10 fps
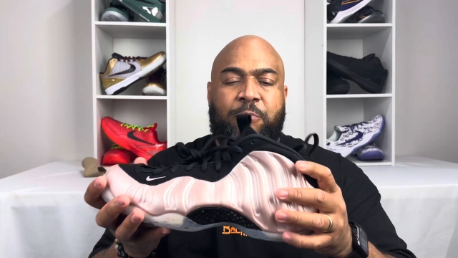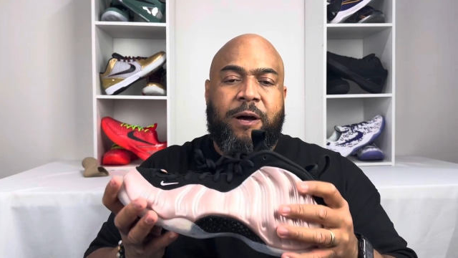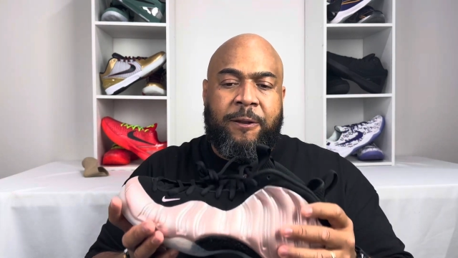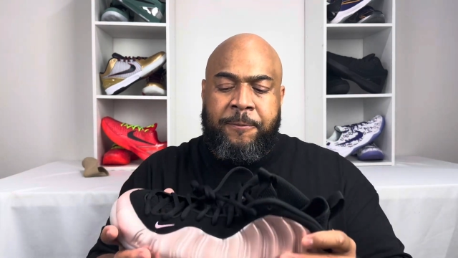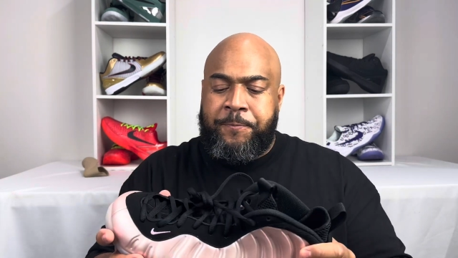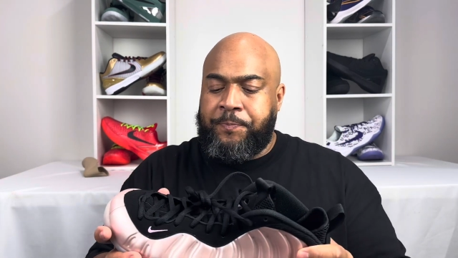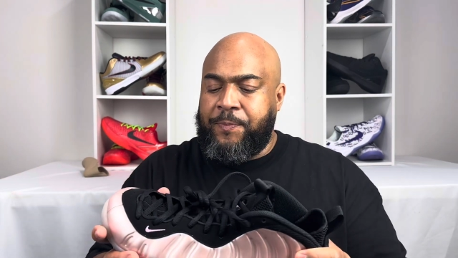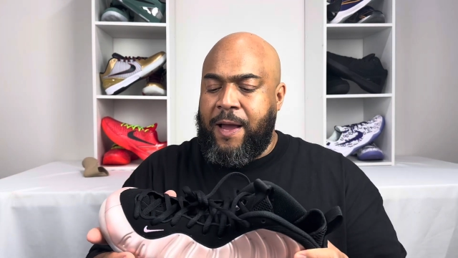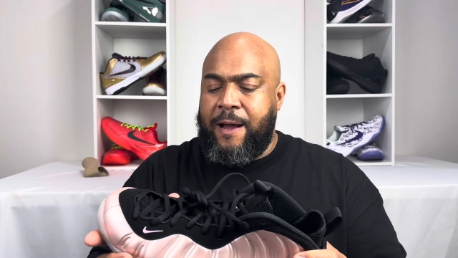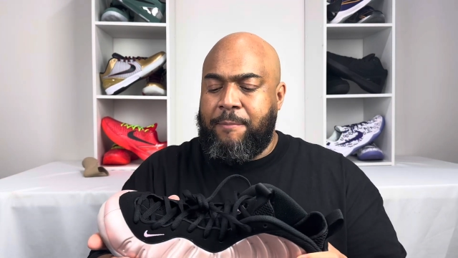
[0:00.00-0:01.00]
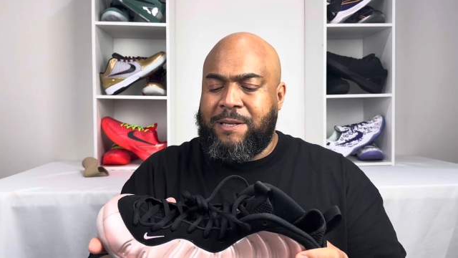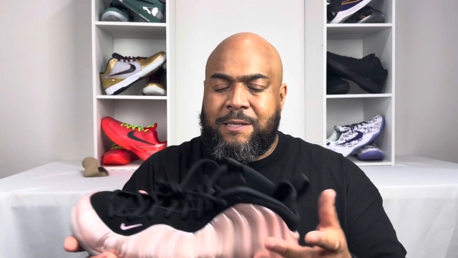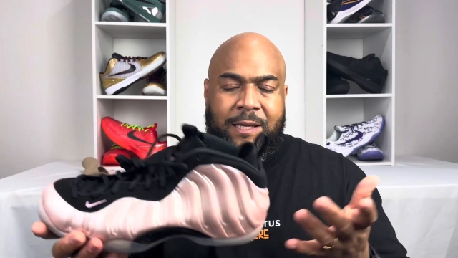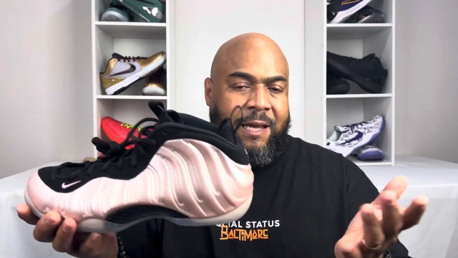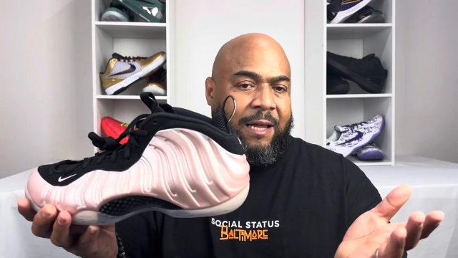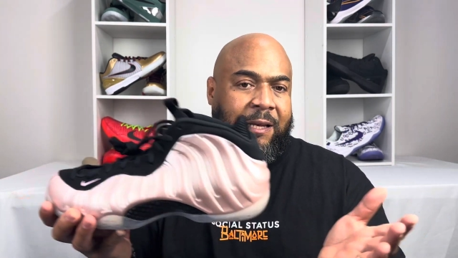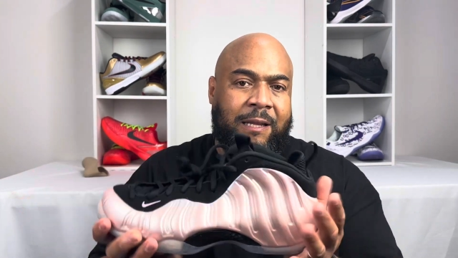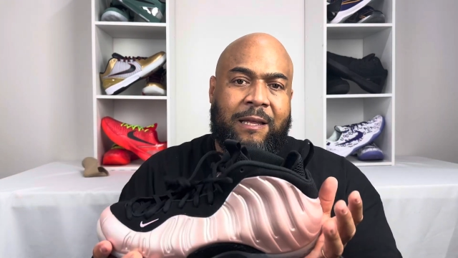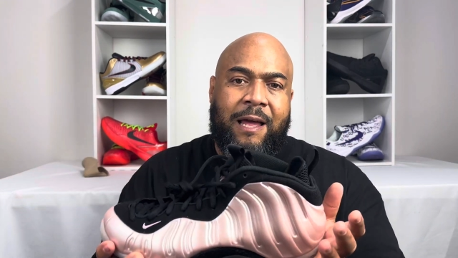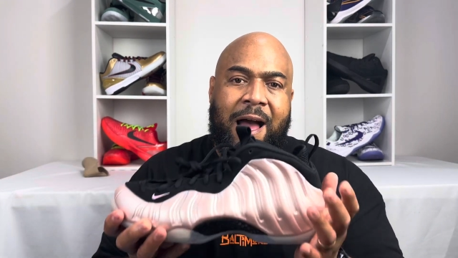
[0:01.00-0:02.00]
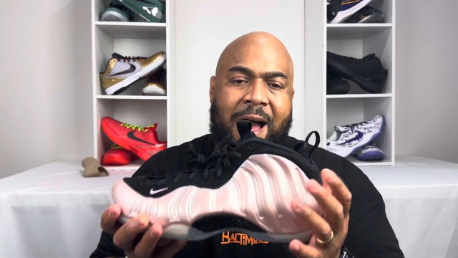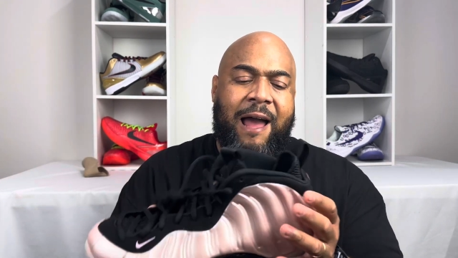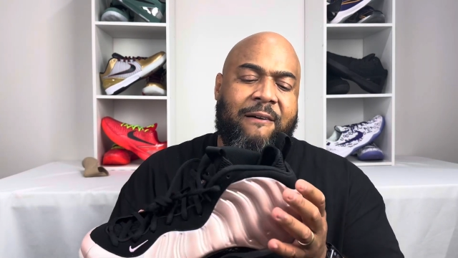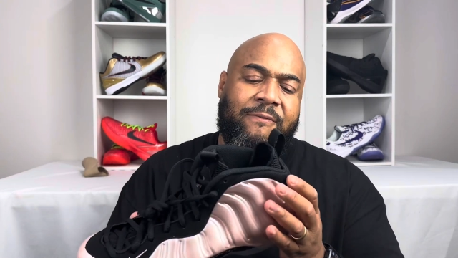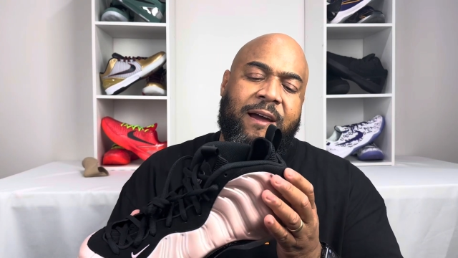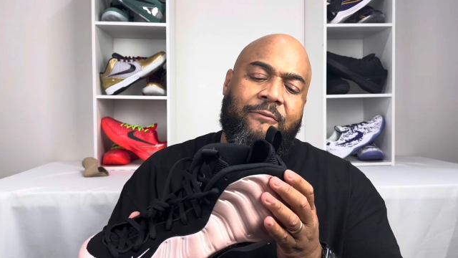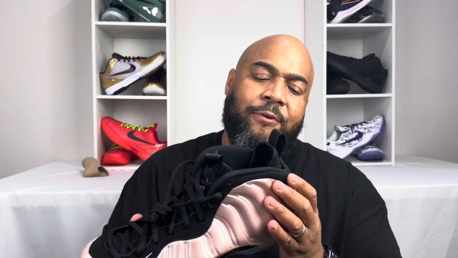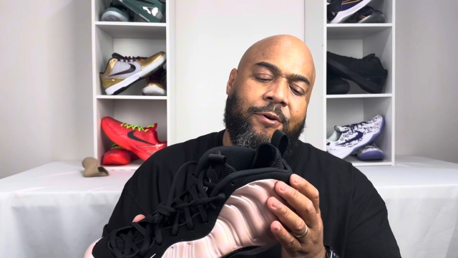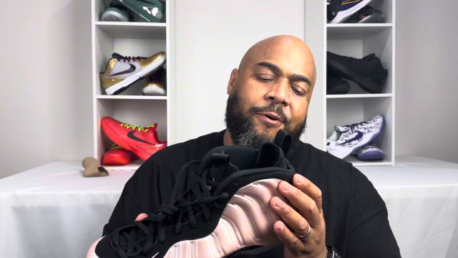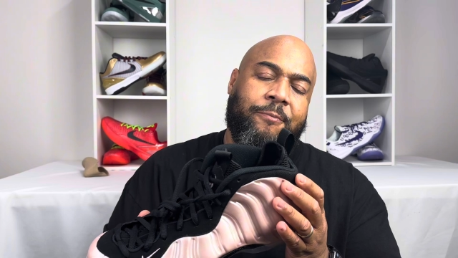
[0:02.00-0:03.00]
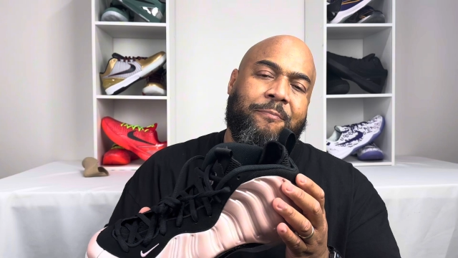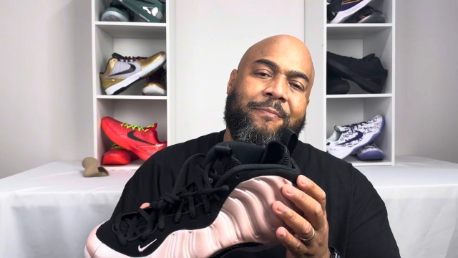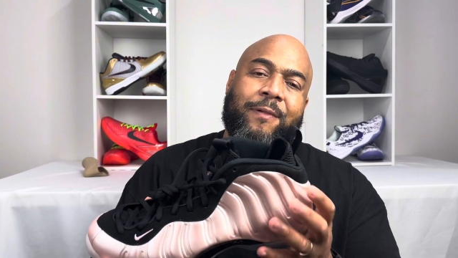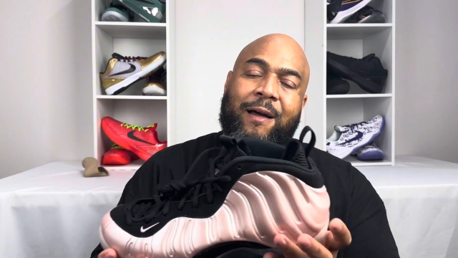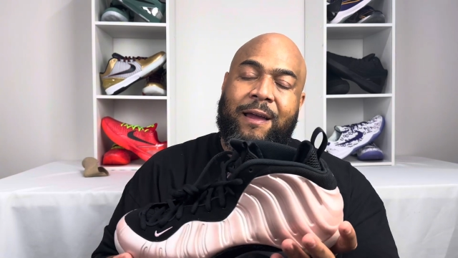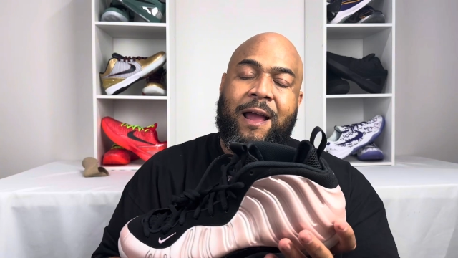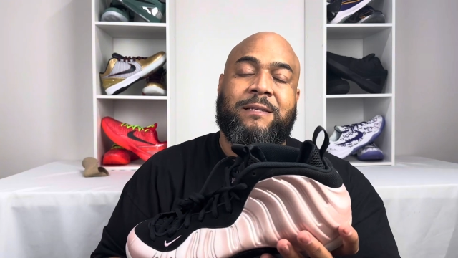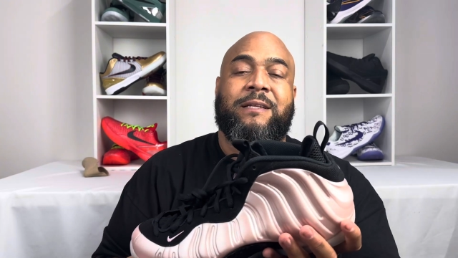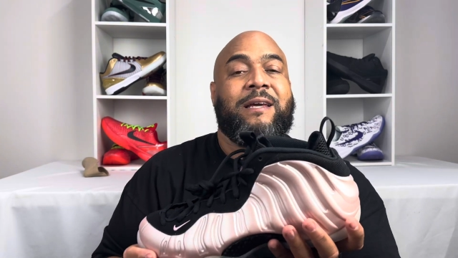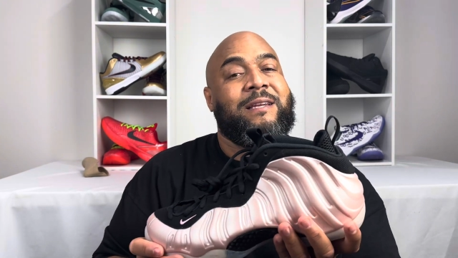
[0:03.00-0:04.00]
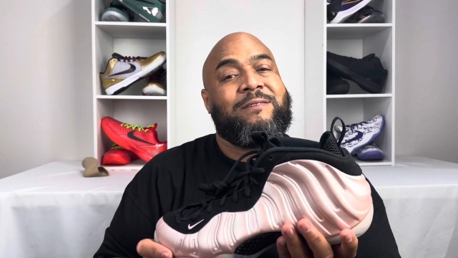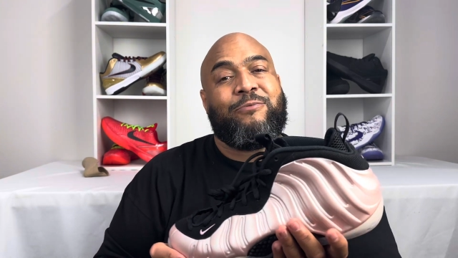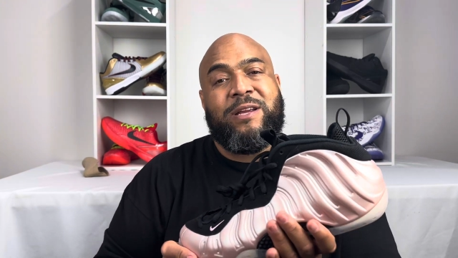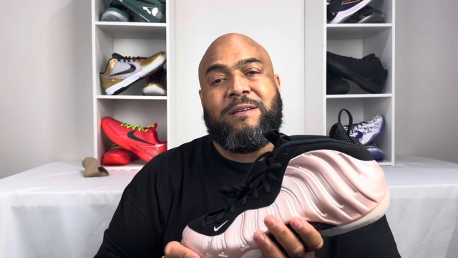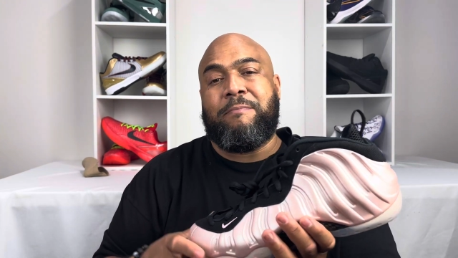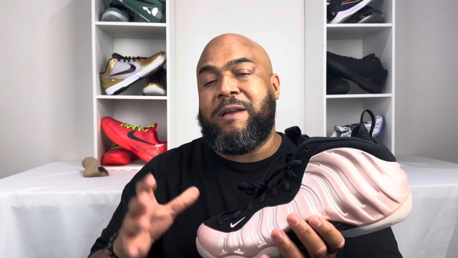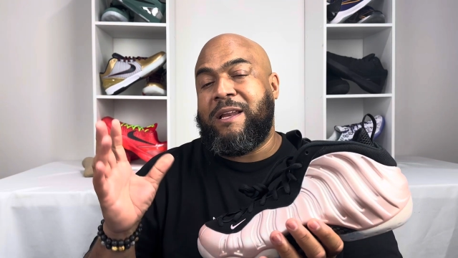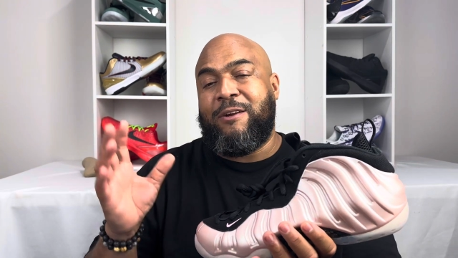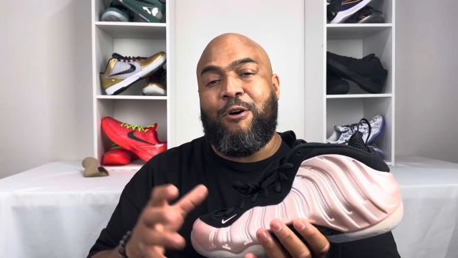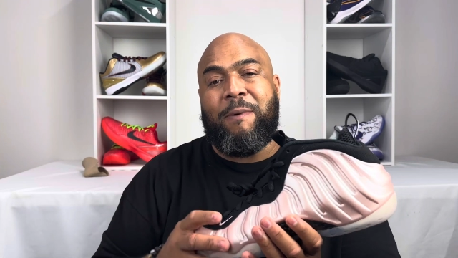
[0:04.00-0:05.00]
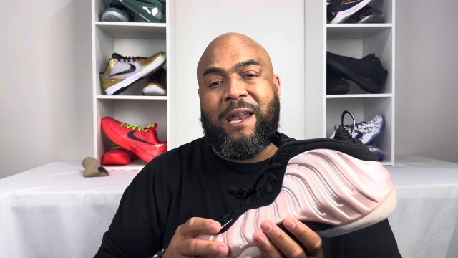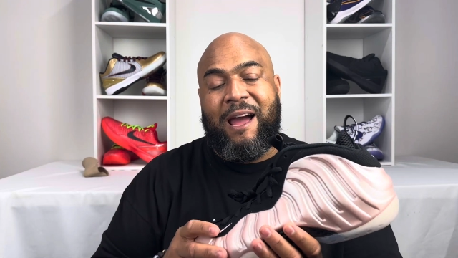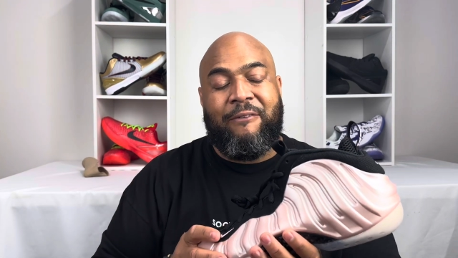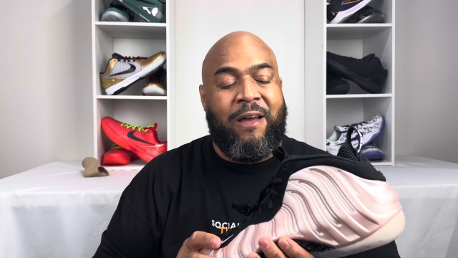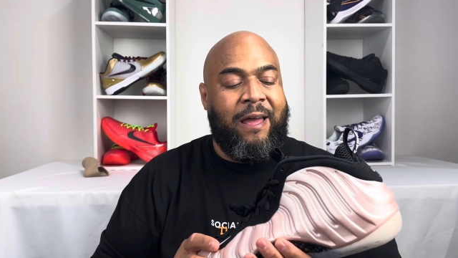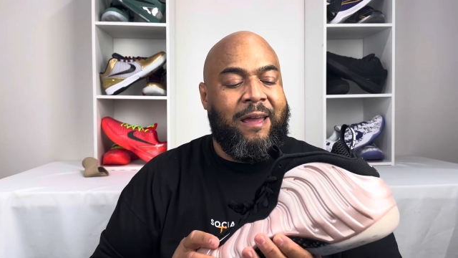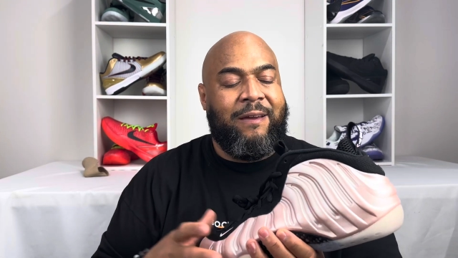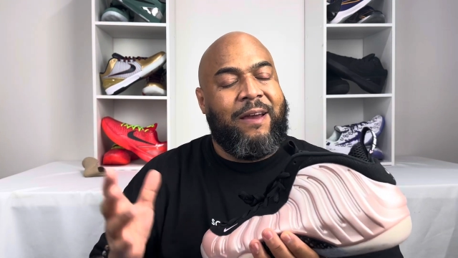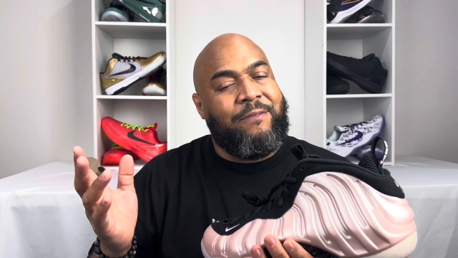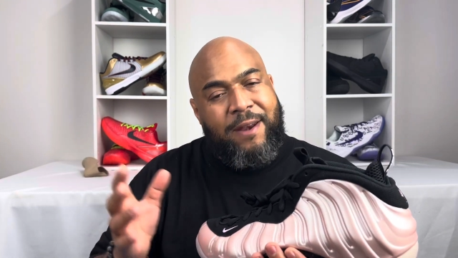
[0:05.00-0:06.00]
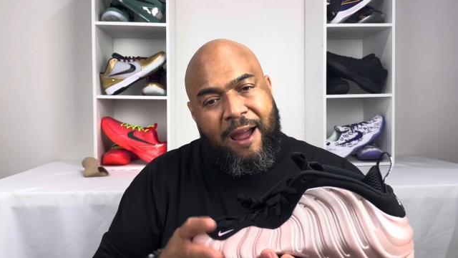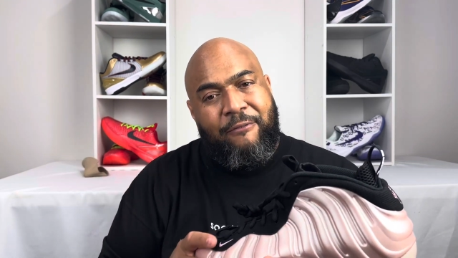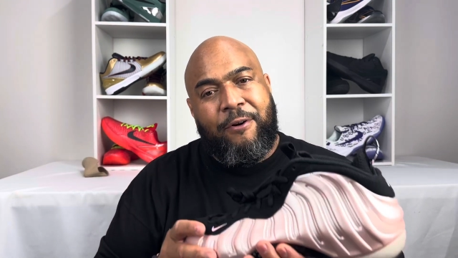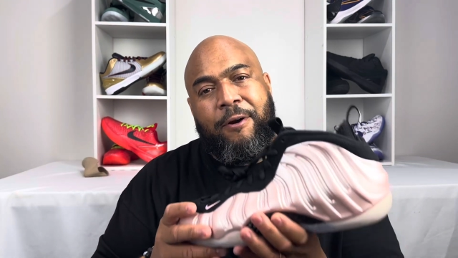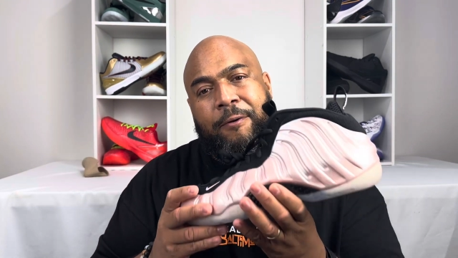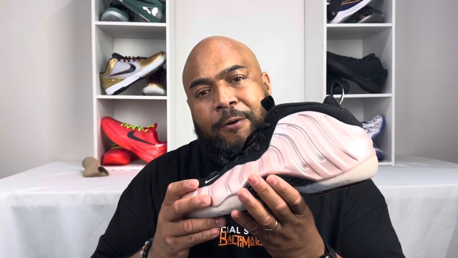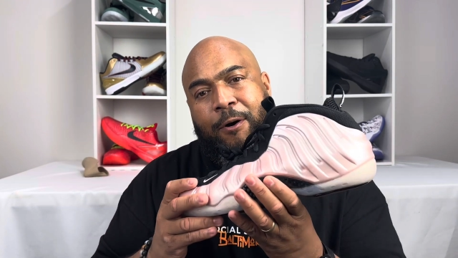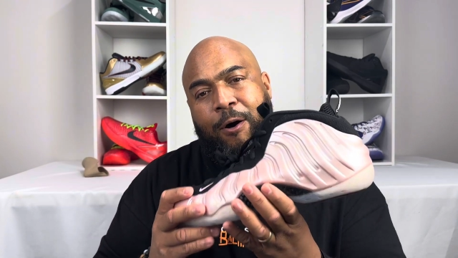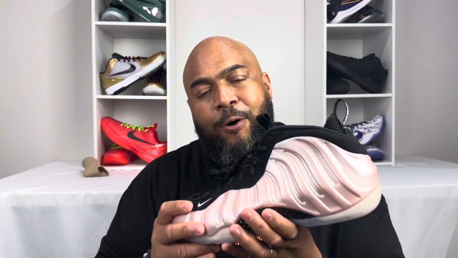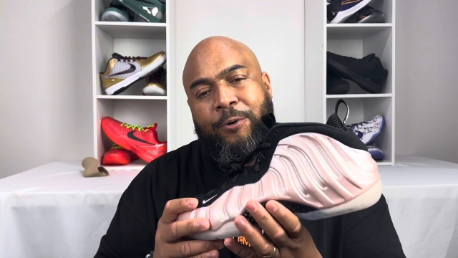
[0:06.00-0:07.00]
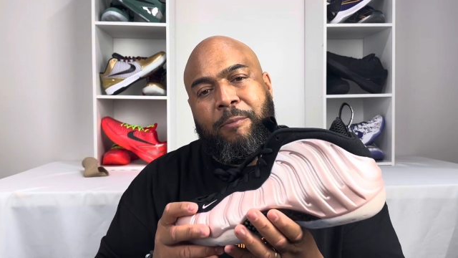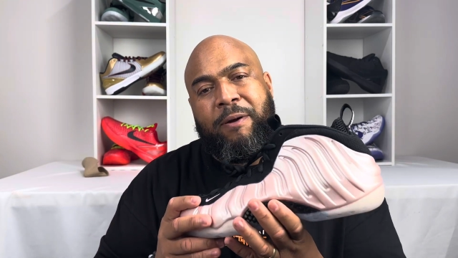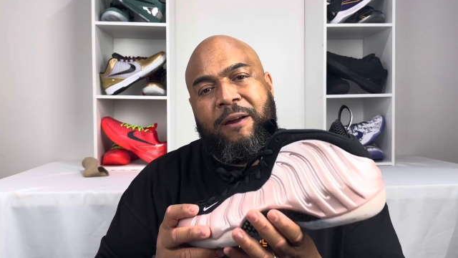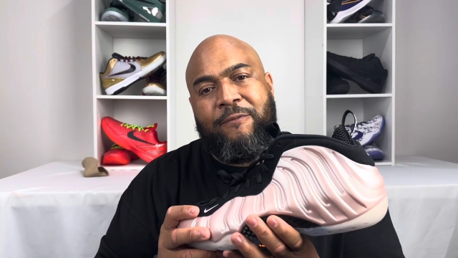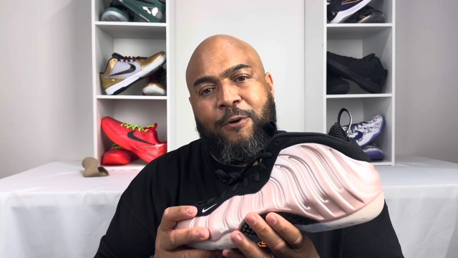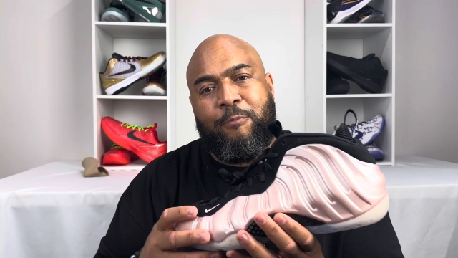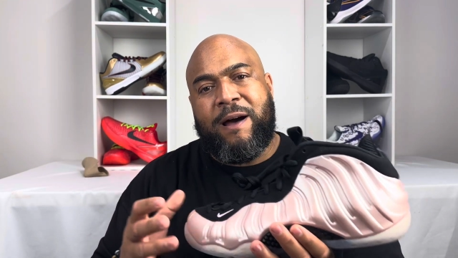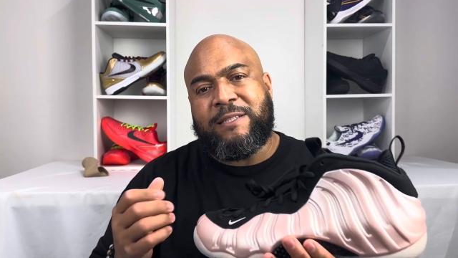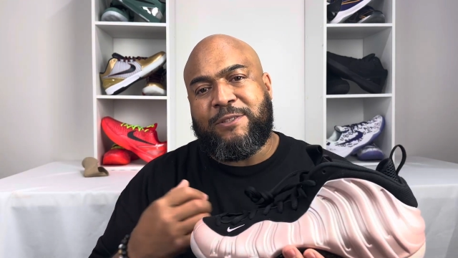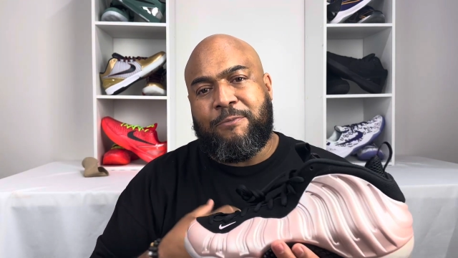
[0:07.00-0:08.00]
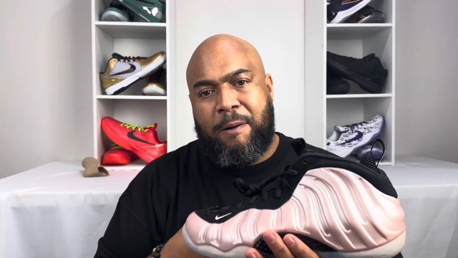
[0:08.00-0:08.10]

But because again, I have never, actually in this region, being here all my life, have never owned a pair of Foamposites for my